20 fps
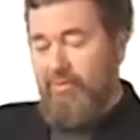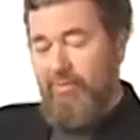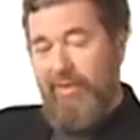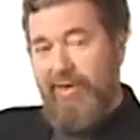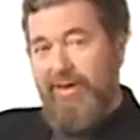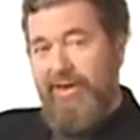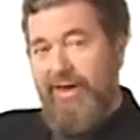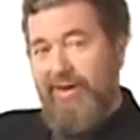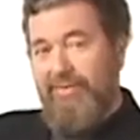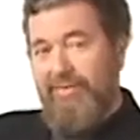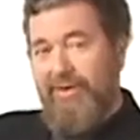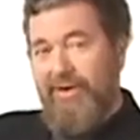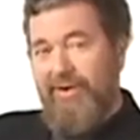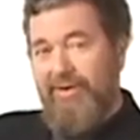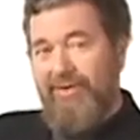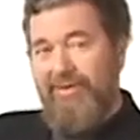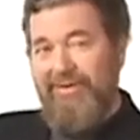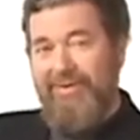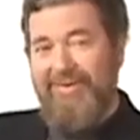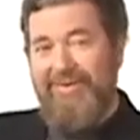right down
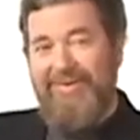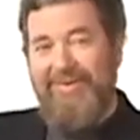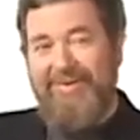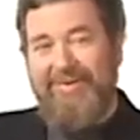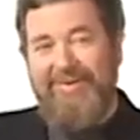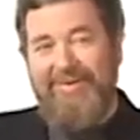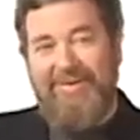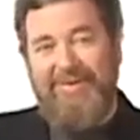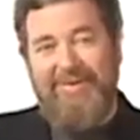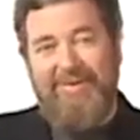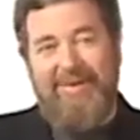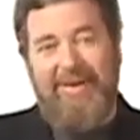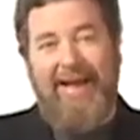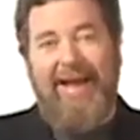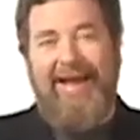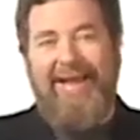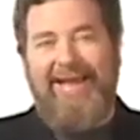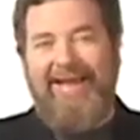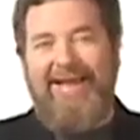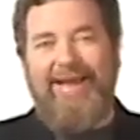there.
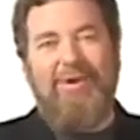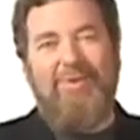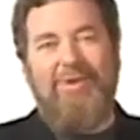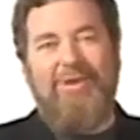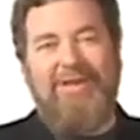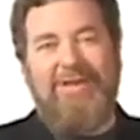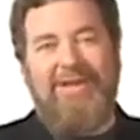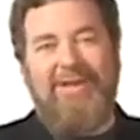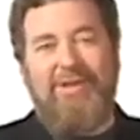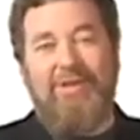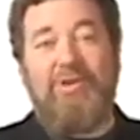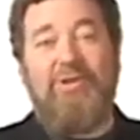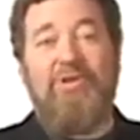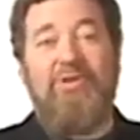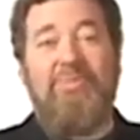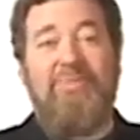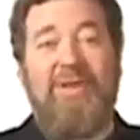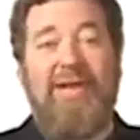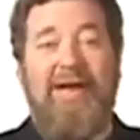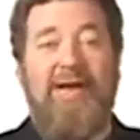I guarantee you'll
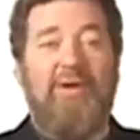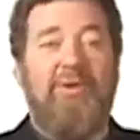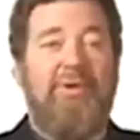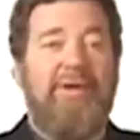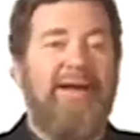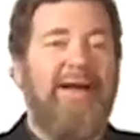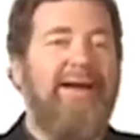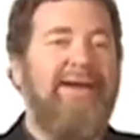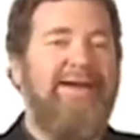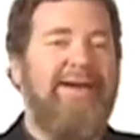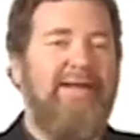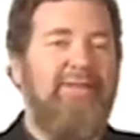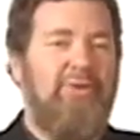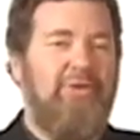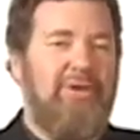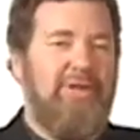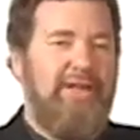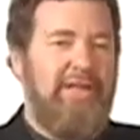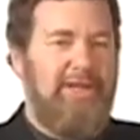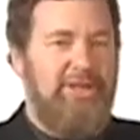soon be uttering another
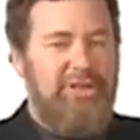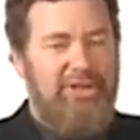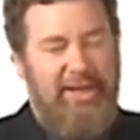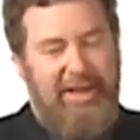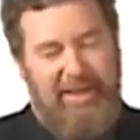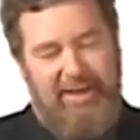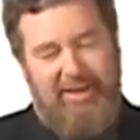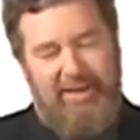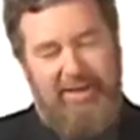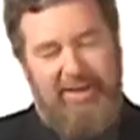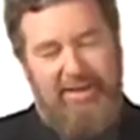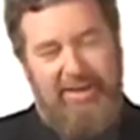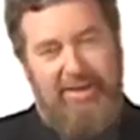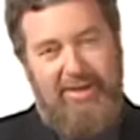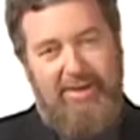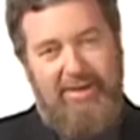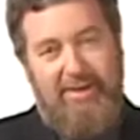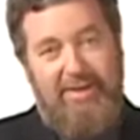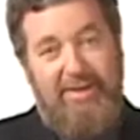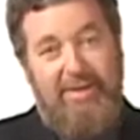cliche.
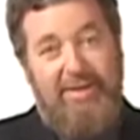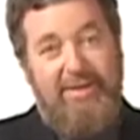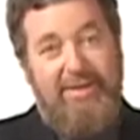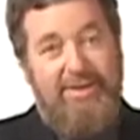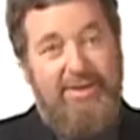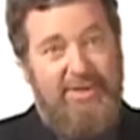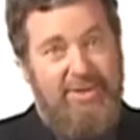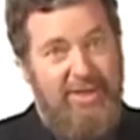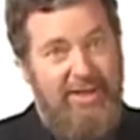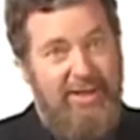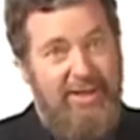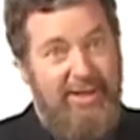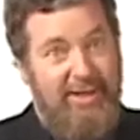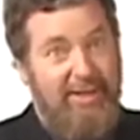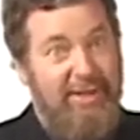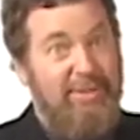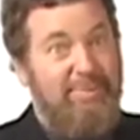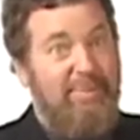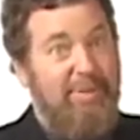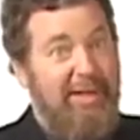Seeing
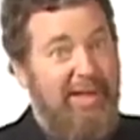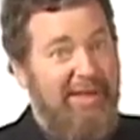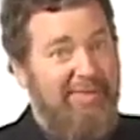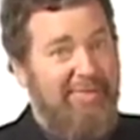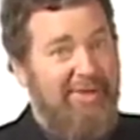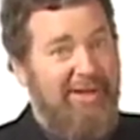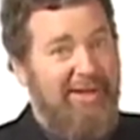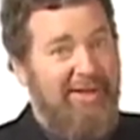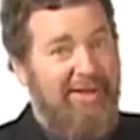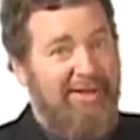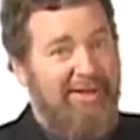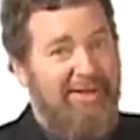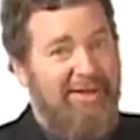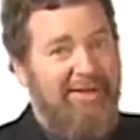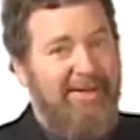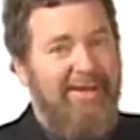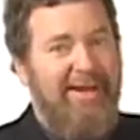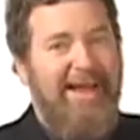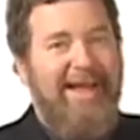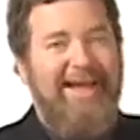is believing
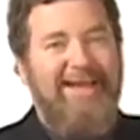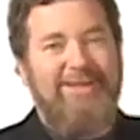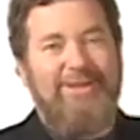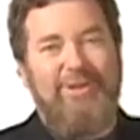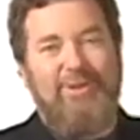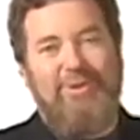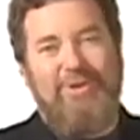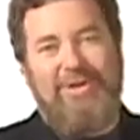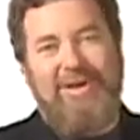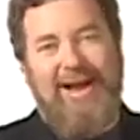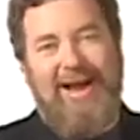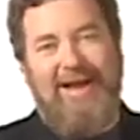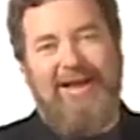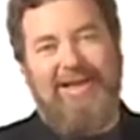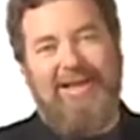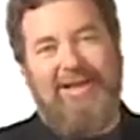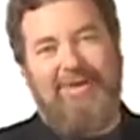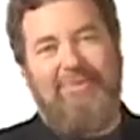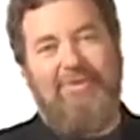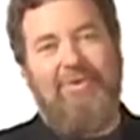as you're
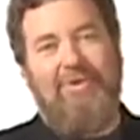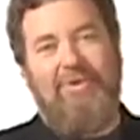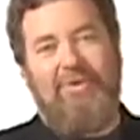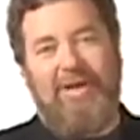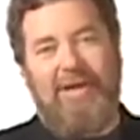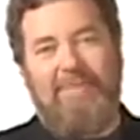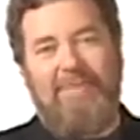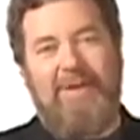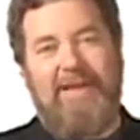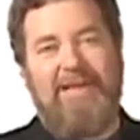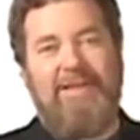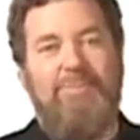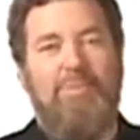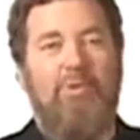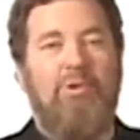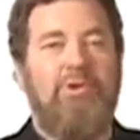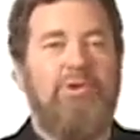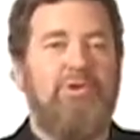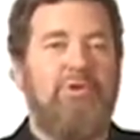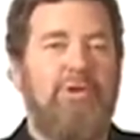dialing for your EPS
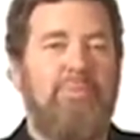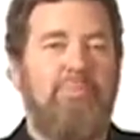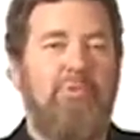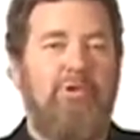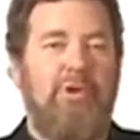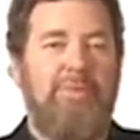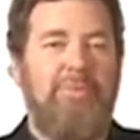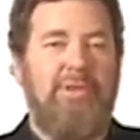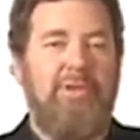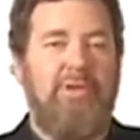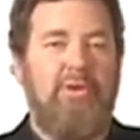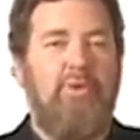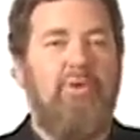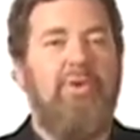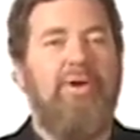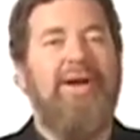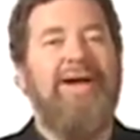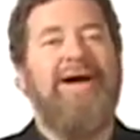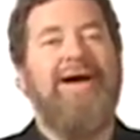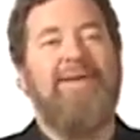portrait appointment
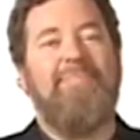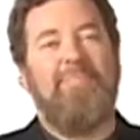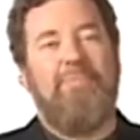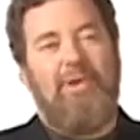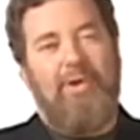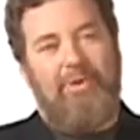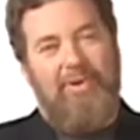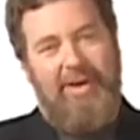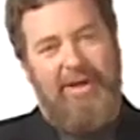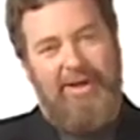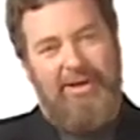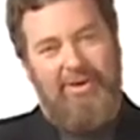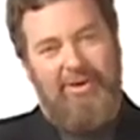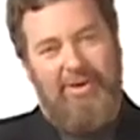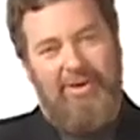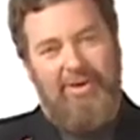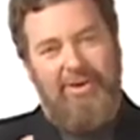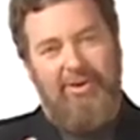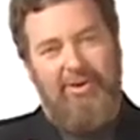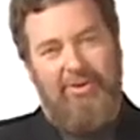or uploading your
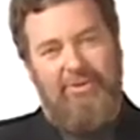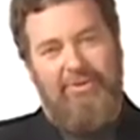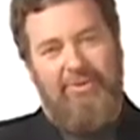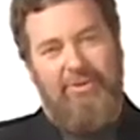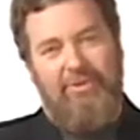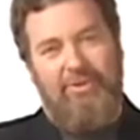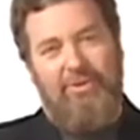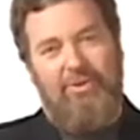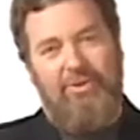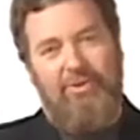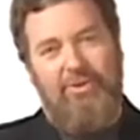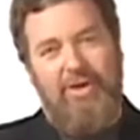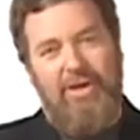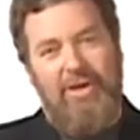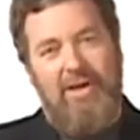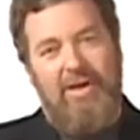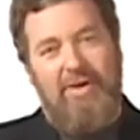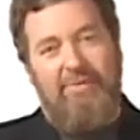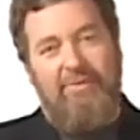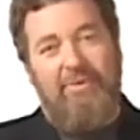current photo
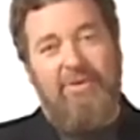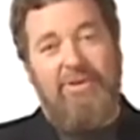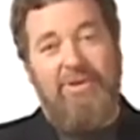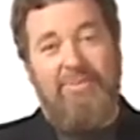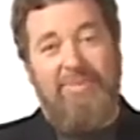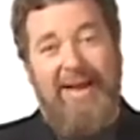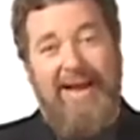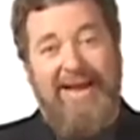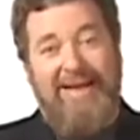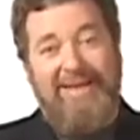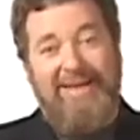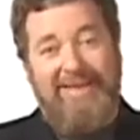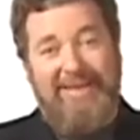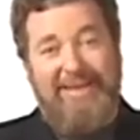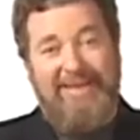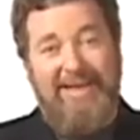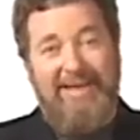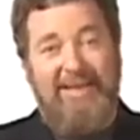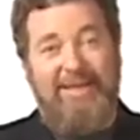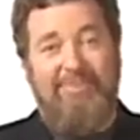for some
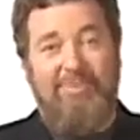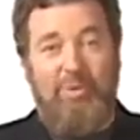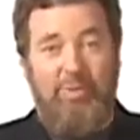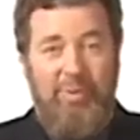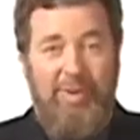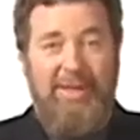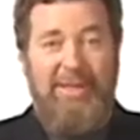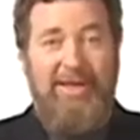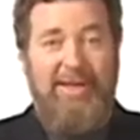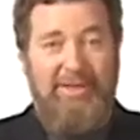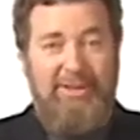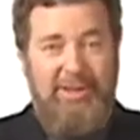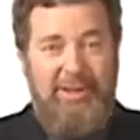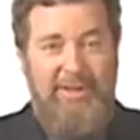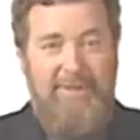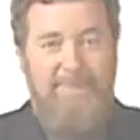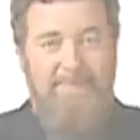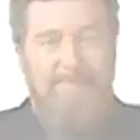undetectable retouching.